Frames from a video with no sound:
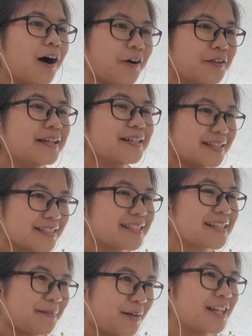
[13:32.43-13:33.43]
on his
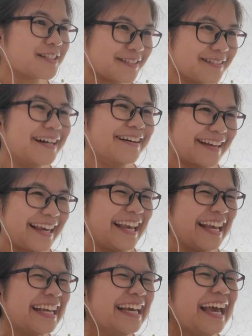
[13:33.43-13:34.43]
stomach.
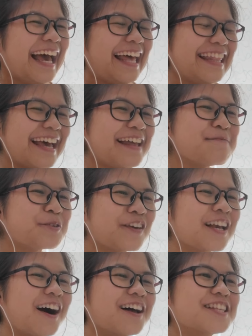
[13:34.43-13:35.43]
Okay, and then
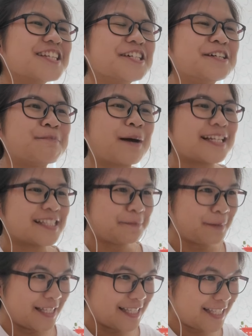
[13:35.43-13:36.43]
moving on to
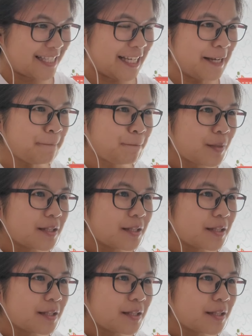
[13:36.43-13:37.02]
participant C,